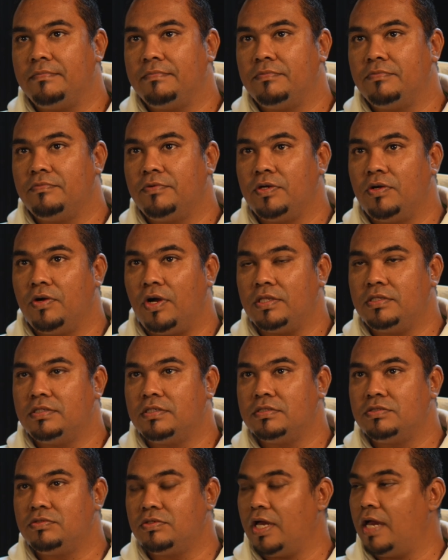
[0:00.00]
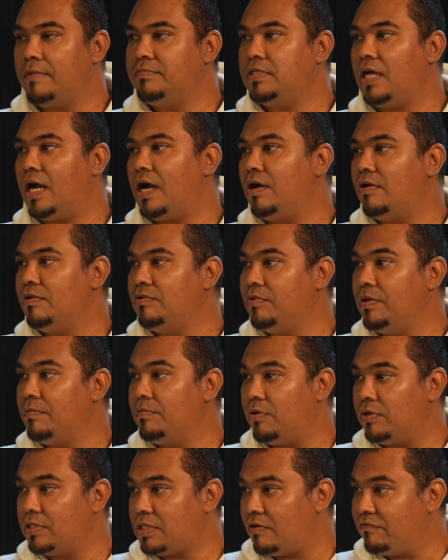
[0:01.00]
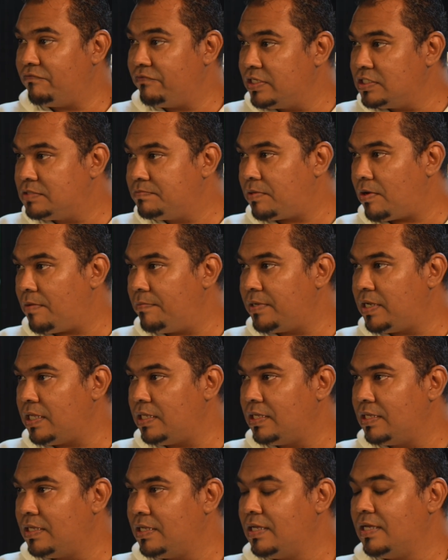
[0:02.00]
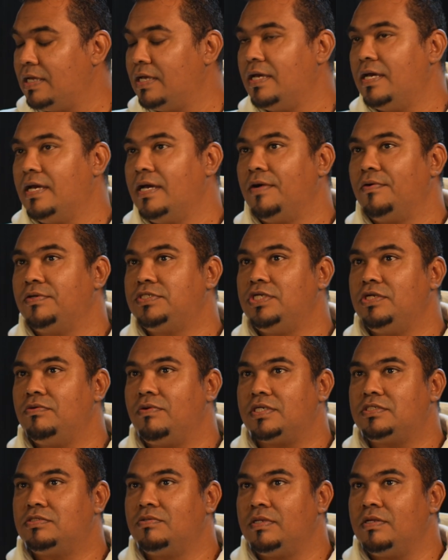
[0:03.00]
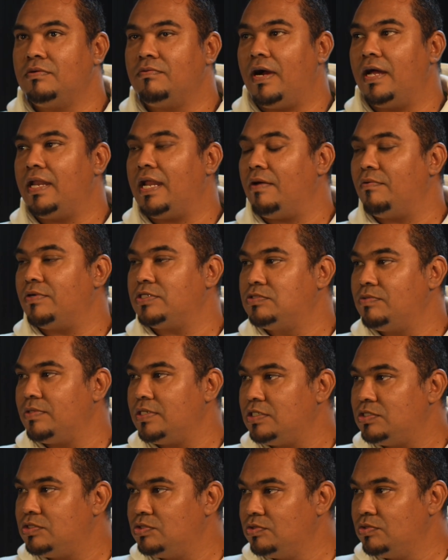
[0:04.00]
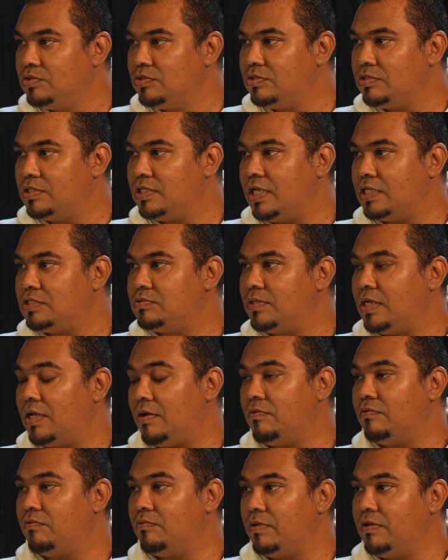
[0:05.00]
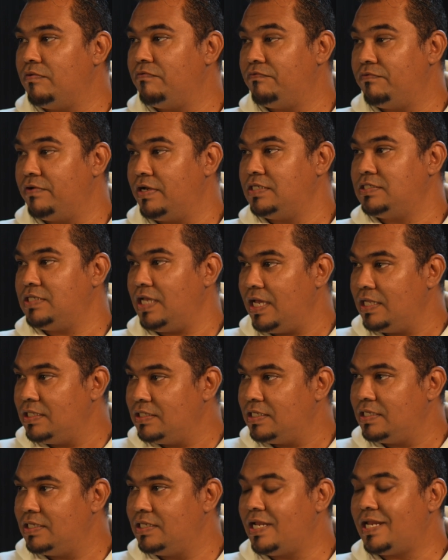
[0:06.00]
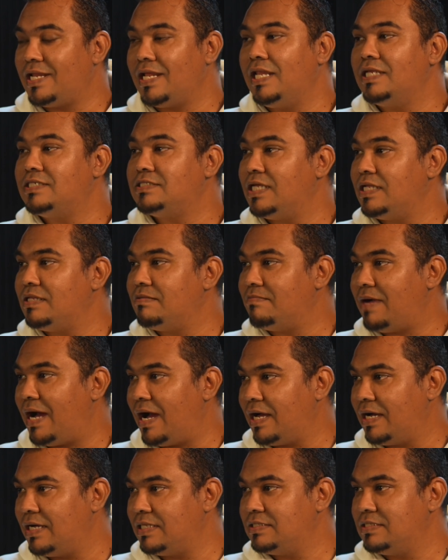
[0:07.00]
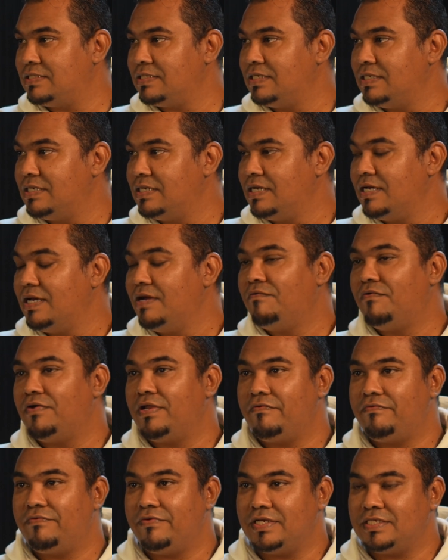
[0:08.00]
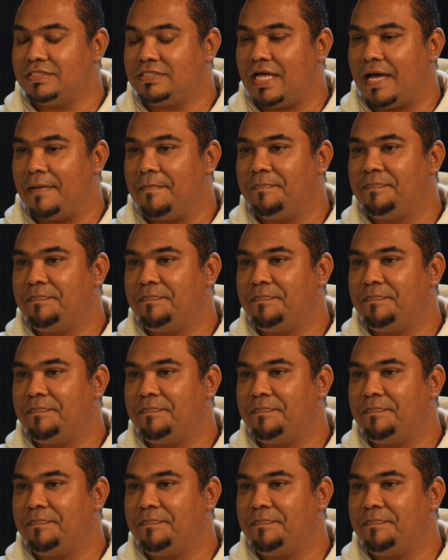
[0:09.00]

We got to Cape Town, we bought our first property. She was 21, I was 22, and that's when we first entered the real estate market for the first time.